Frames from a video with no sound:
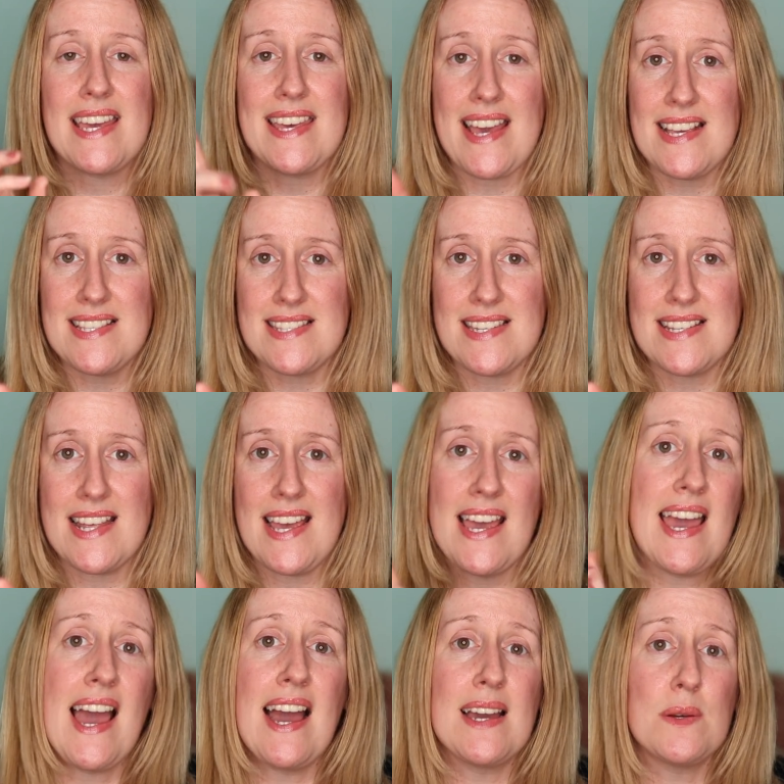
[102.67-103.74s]

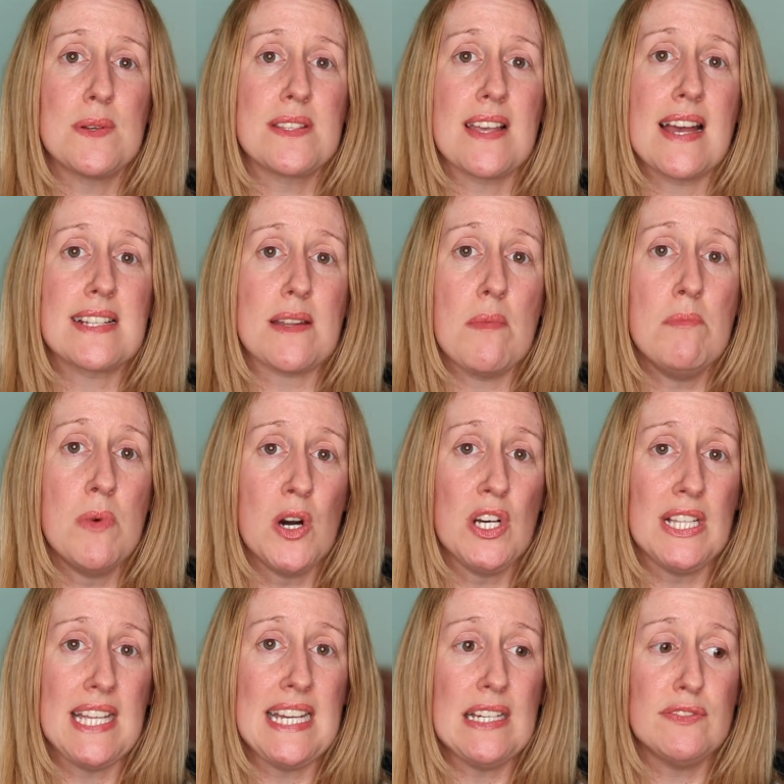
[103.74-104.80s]
yesterday I was at
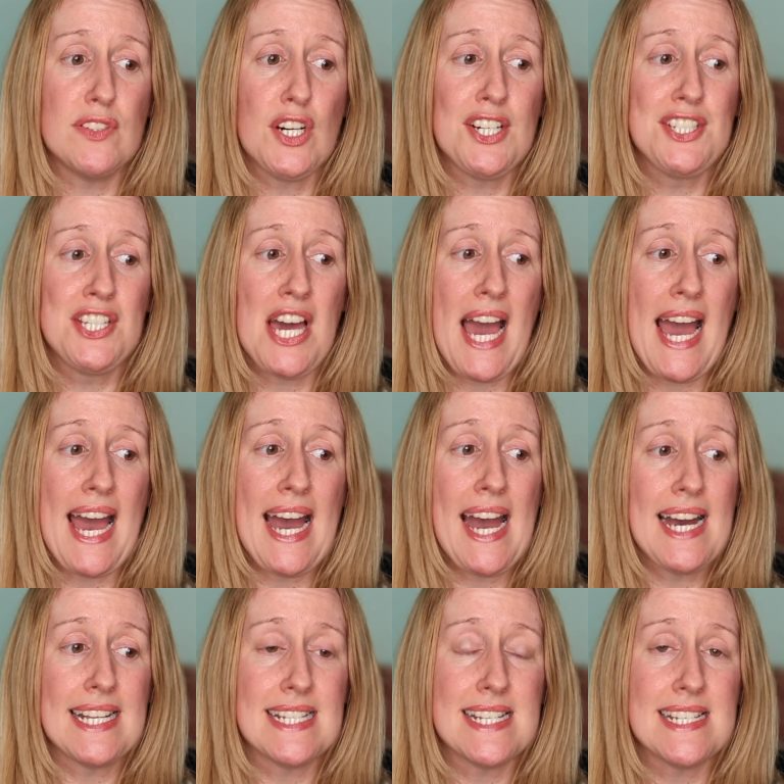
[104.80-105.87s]
Mullavon
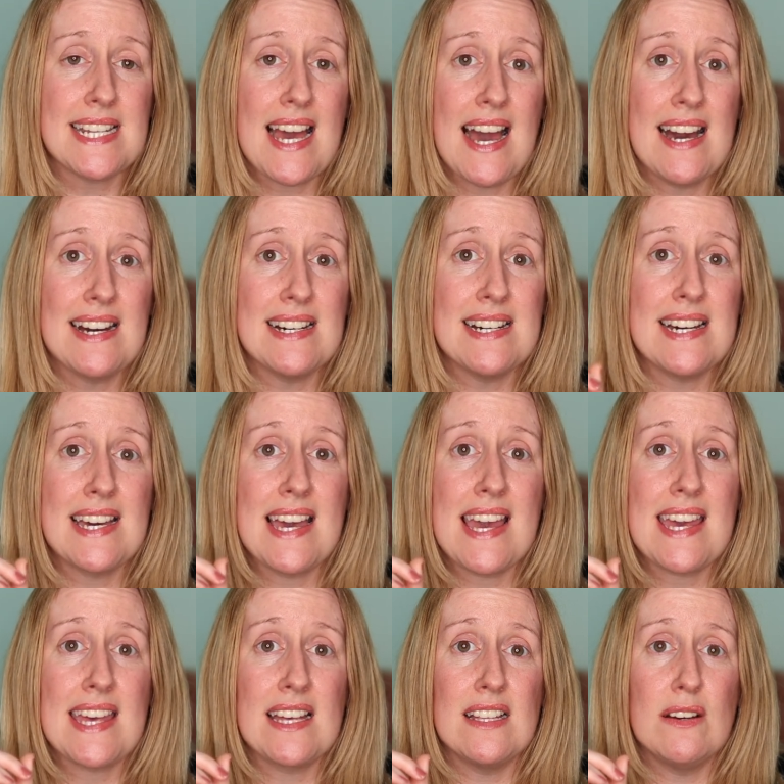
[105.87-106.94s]
and
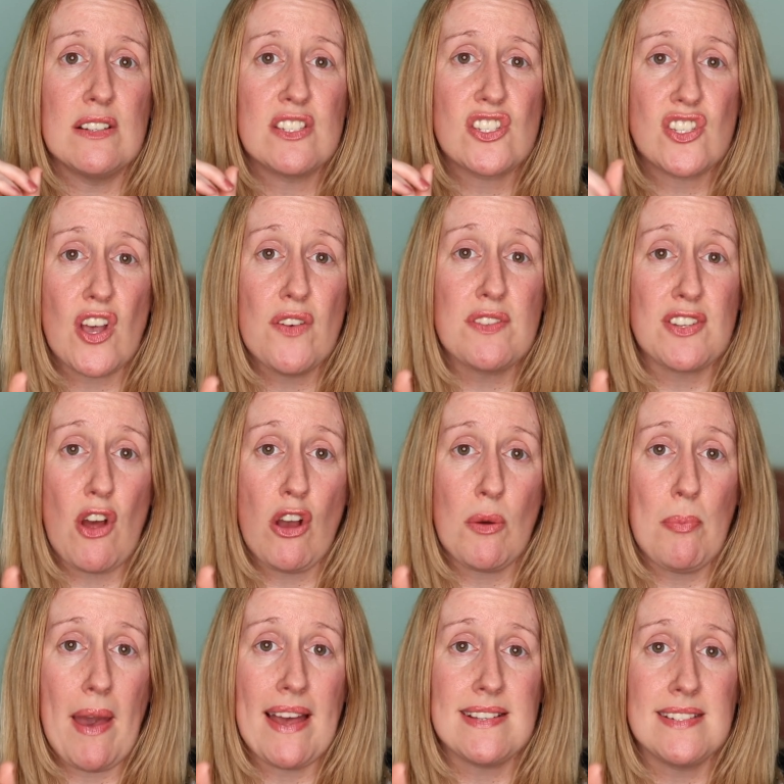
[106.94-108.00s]
I saw a
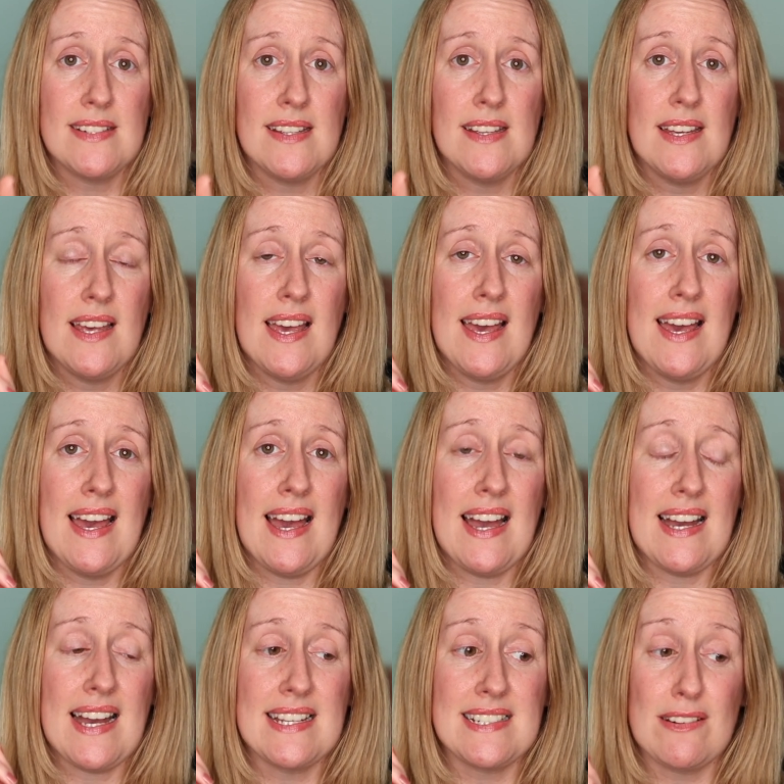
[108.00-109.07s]
dog bed
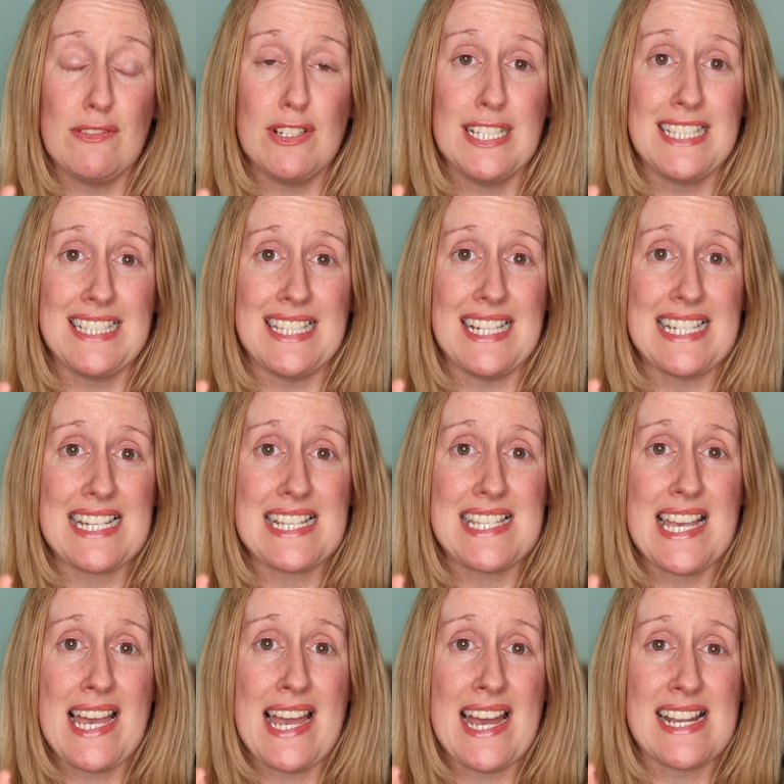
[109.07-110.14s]
and I really
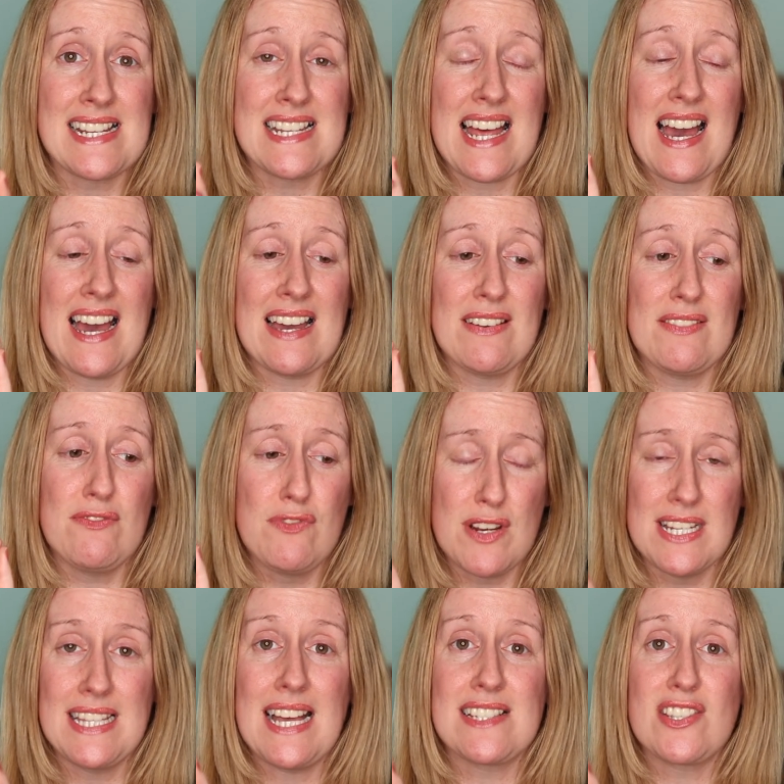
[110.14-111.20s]
liked it and I
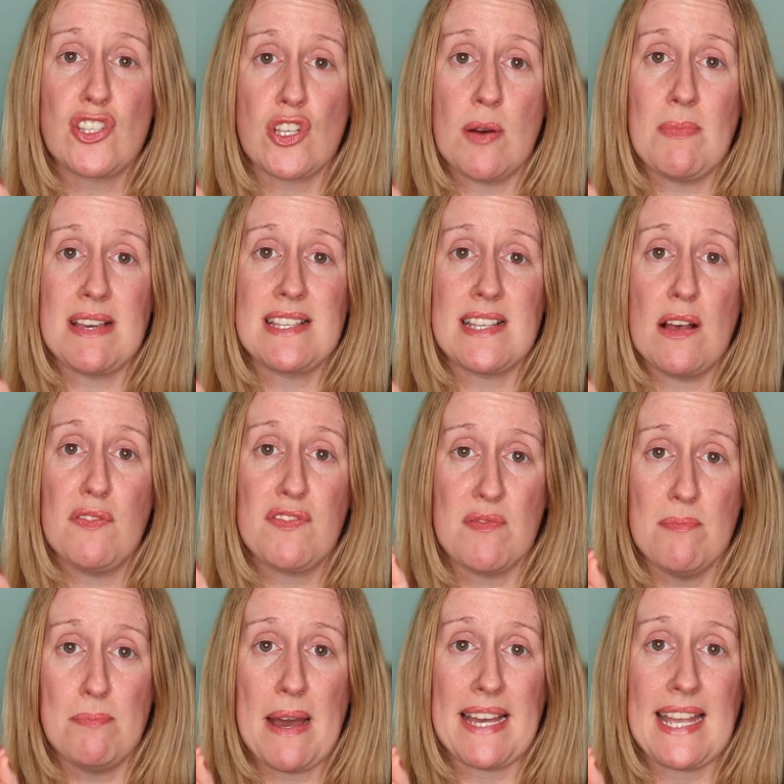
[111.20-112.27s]
really had to stop myself
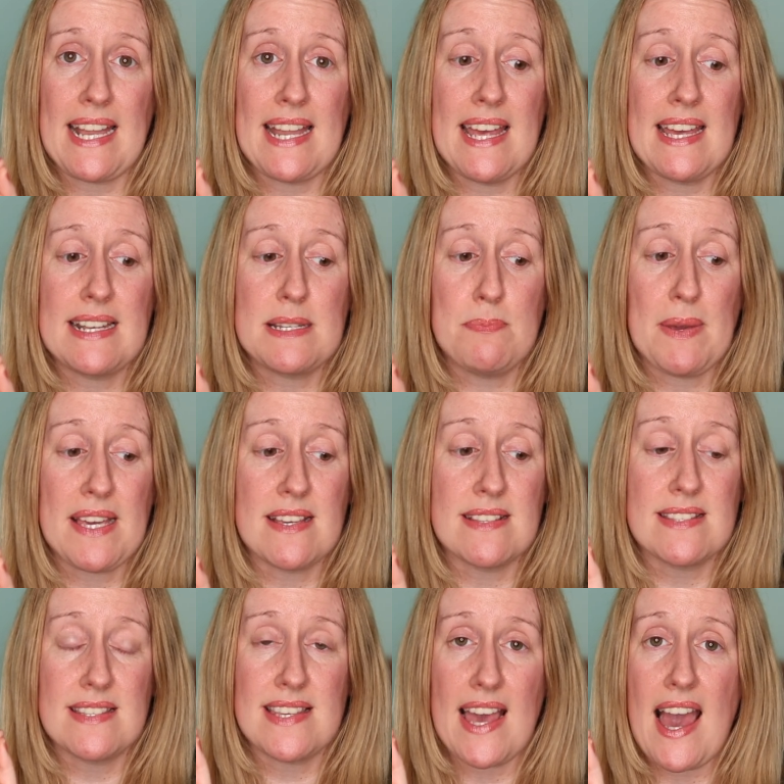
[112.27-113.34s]
from buying it
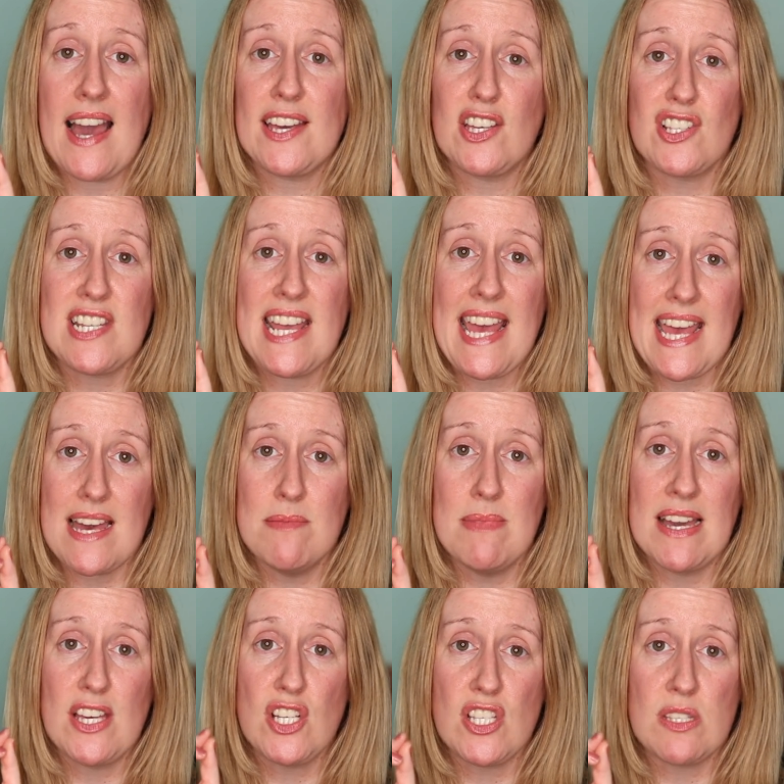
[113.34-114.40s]
because yeah, I could hear
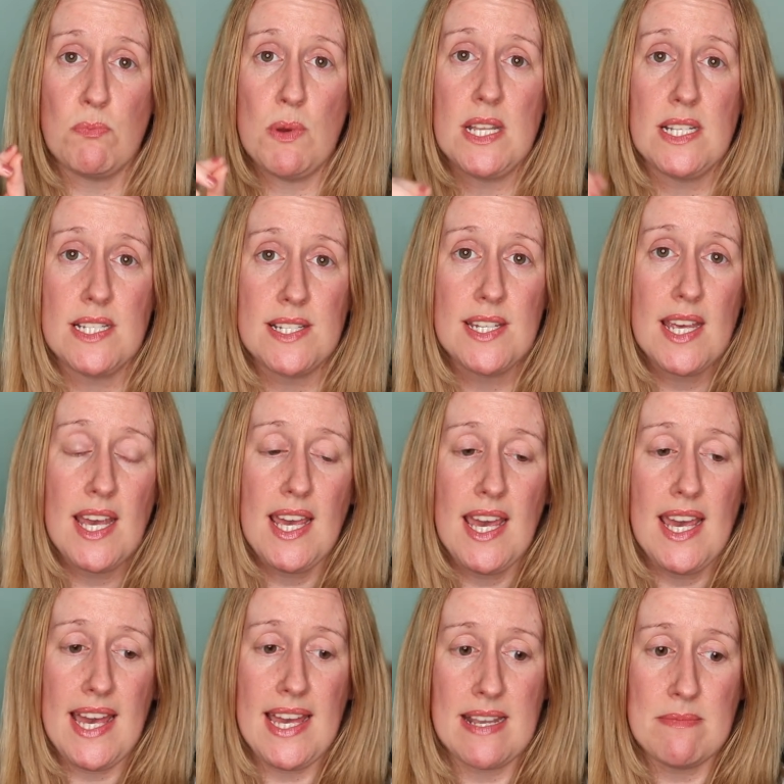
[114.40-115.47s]
my husband
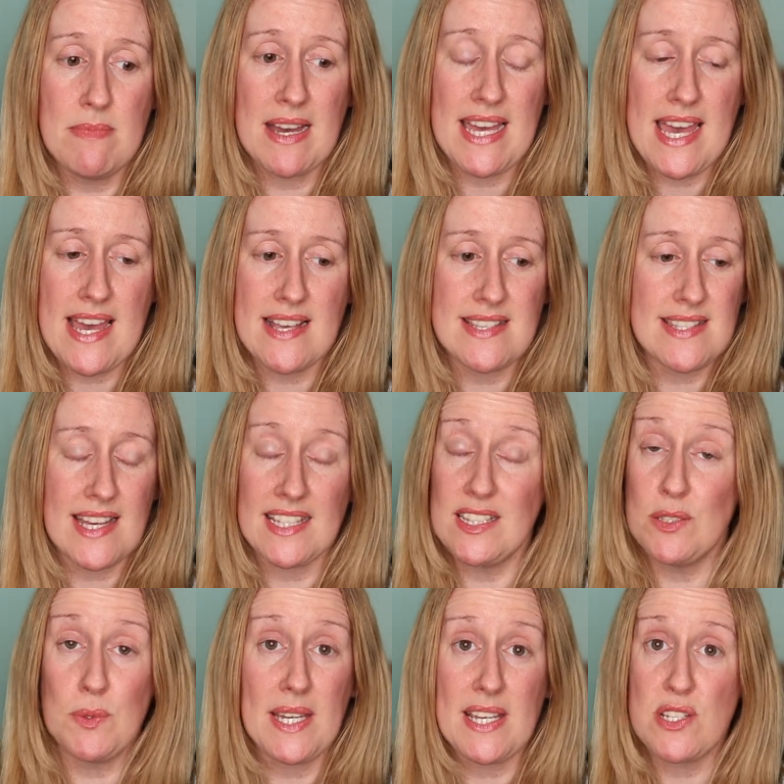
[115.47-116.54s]
in my ear saying,
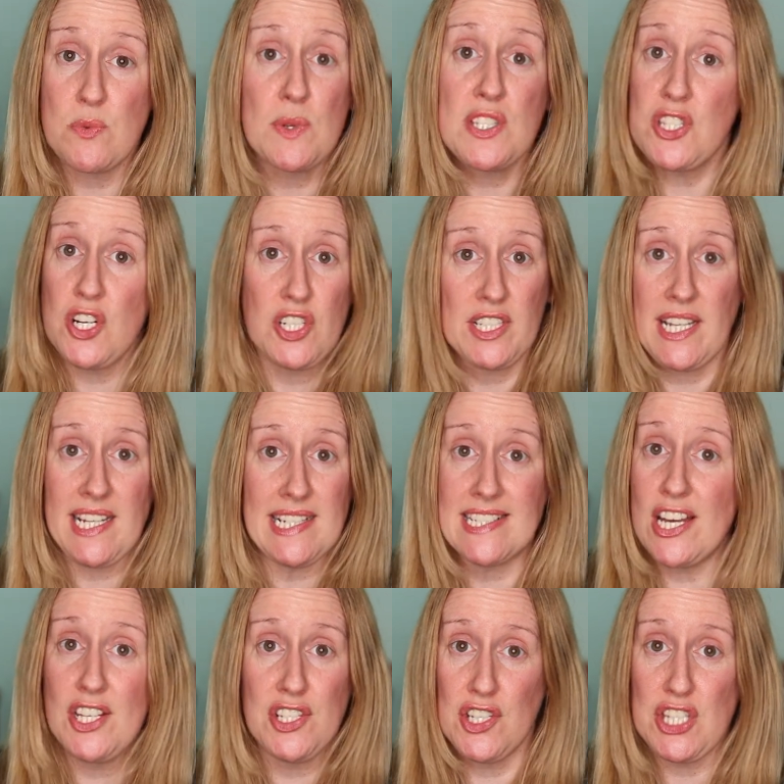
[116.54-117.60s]
"Louise, we don't
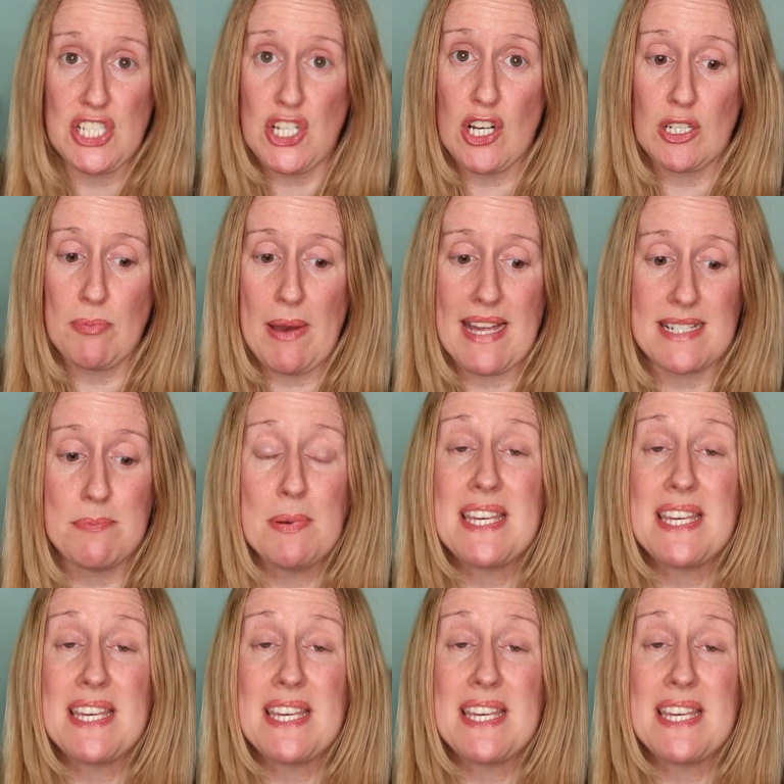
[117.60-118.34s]
need another dog bed."